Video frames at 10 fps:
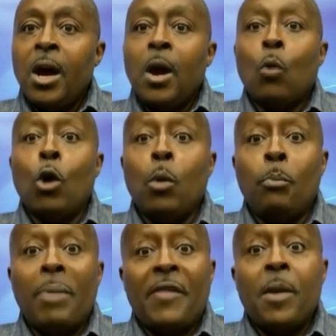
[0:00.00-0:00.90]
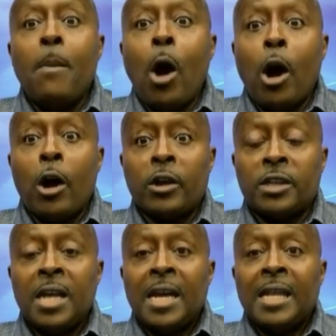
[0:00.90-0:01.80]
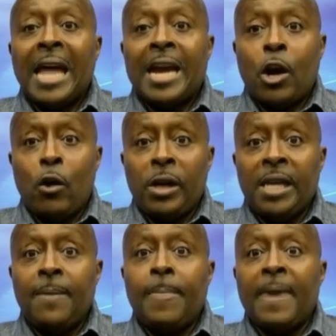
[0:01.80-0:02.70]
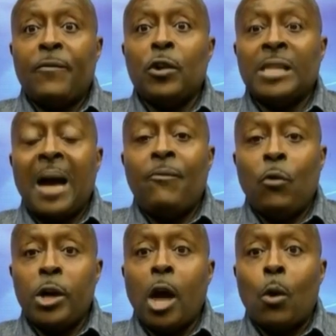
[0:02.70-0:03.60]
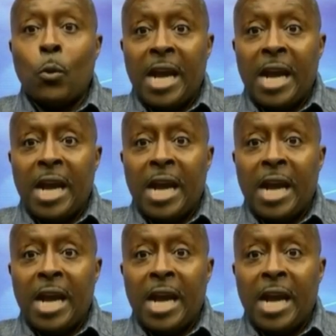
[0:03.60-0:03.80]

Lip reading: Well, by their marks. Like currently, if you're top 40 already,